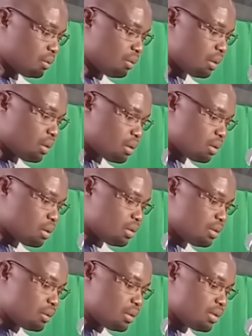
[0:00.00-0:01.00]
Their
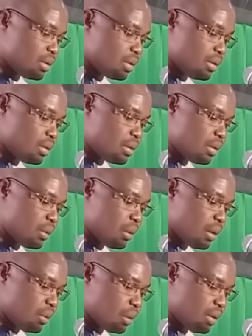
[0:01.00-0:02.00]
contribution to the
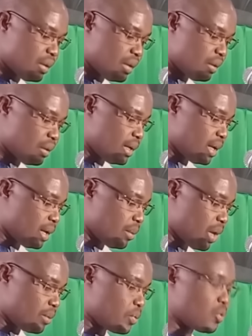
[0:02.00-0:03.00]
state budget is
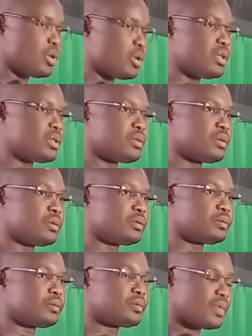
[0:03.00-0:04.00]
also increasing
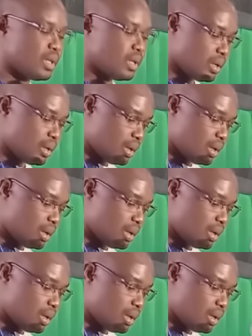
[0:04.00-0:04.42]
and is